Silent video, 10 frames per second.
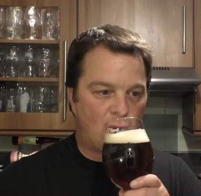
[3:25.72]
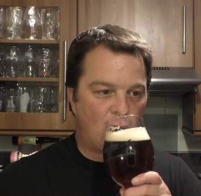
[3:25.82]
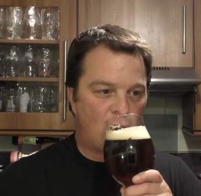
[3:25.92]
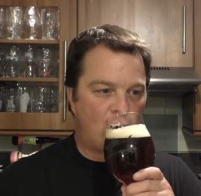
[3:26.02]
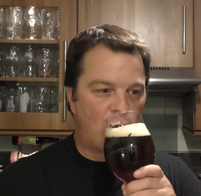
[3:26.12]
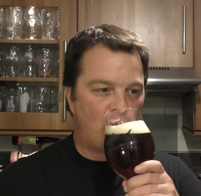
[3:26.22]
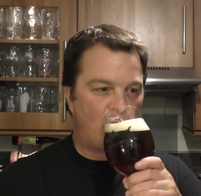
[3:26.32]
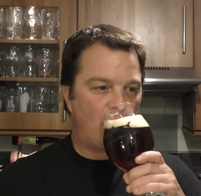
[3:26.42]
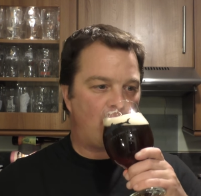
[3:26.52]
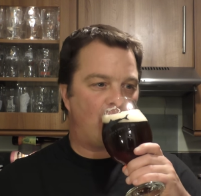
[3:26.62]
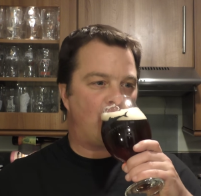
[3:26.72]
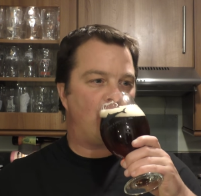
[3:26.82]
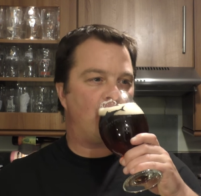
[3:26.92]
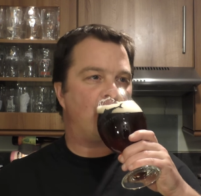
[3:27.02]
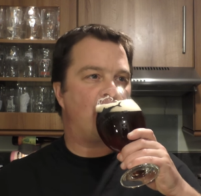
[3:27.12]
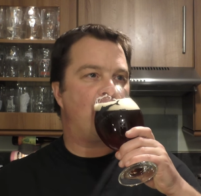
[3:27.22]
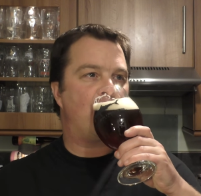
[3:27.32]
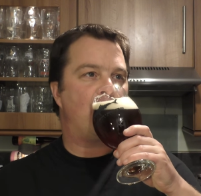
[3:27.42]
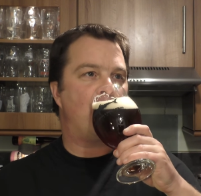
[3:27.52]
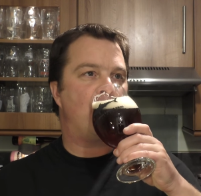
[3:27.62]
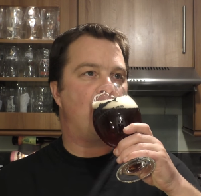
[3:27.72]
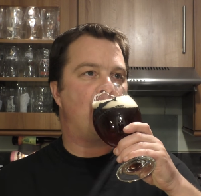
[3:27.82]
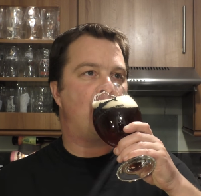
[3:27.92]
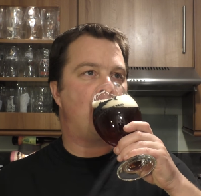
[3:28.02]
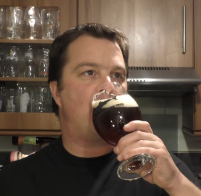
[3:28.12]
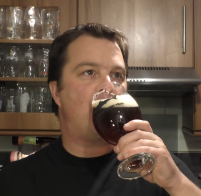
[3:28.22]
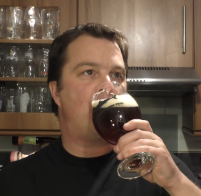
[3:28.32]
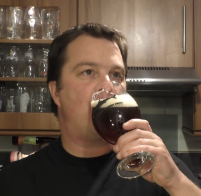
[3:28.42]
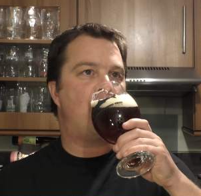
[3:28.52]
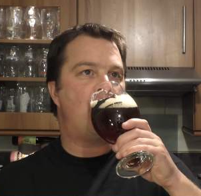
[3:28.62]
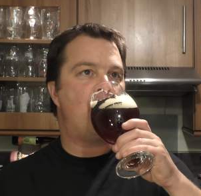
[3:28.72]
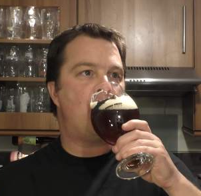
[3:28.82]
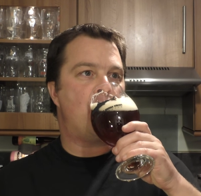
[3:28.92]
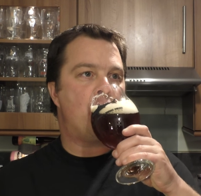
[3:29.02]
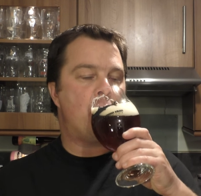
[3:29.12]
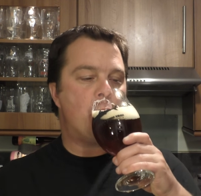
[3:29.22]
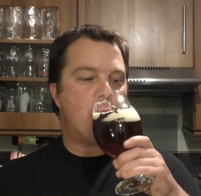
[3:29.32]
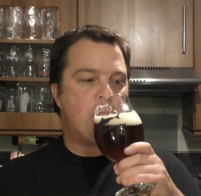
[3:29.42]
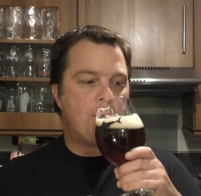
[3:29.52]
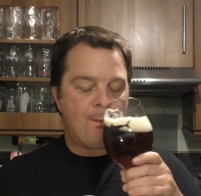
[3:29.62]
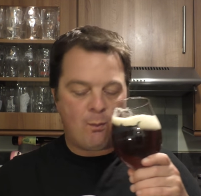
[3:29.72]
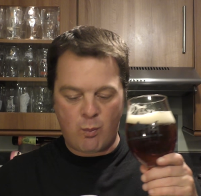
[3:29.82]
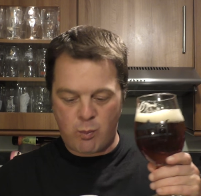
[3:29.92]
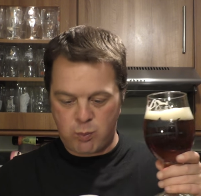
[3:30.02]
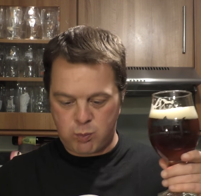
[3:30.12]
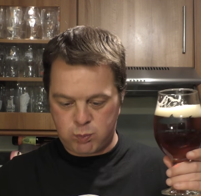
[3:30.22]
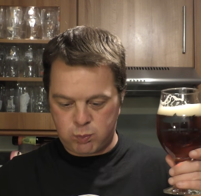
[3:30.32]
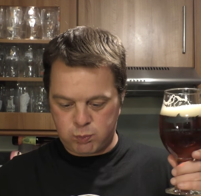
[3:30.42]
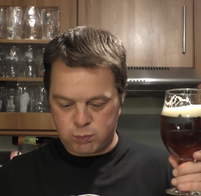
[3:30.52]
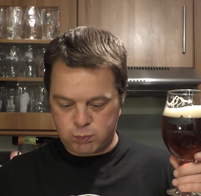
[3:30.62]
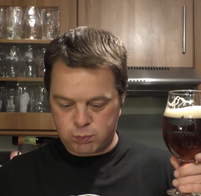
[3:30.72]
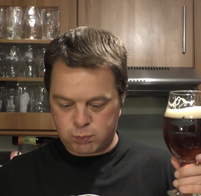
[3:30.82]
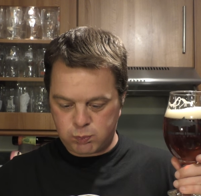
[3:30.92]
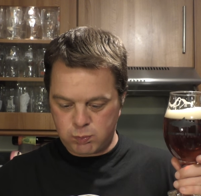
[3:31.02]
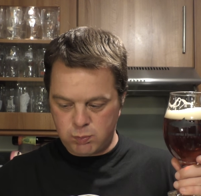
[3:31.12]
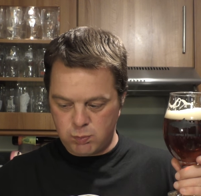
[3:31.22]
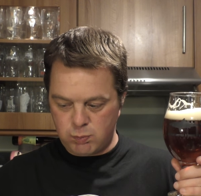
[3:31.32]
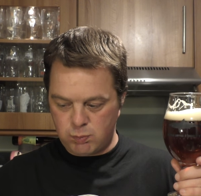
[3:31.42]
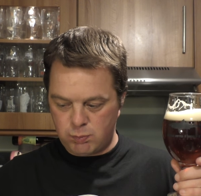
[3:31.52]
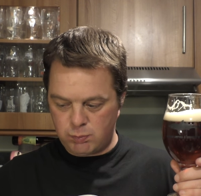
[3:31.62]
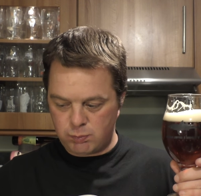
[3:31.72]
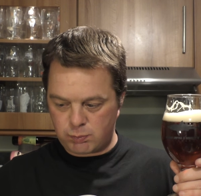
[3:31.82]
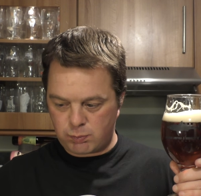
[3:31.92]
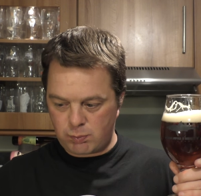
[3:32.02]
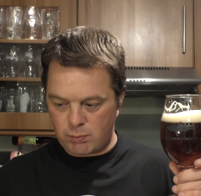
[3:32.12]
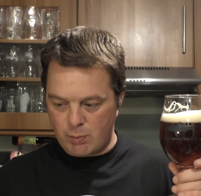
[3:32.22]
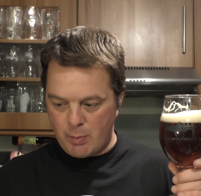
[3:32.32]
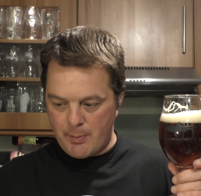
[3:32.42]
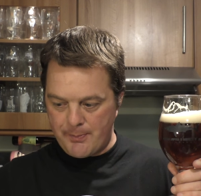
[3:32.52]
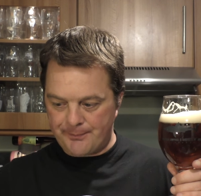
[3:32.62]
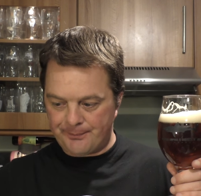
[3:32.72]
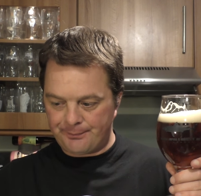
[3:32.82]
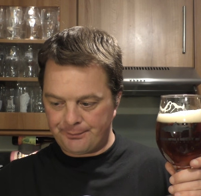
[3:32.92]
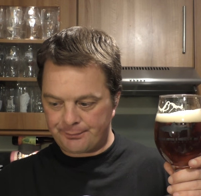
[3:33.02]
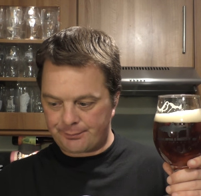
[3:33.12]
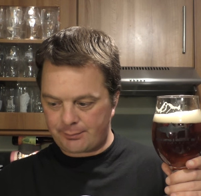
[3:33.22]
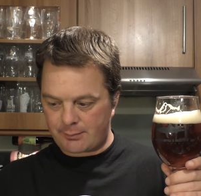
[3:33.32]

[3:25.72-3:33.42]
Nothing is said.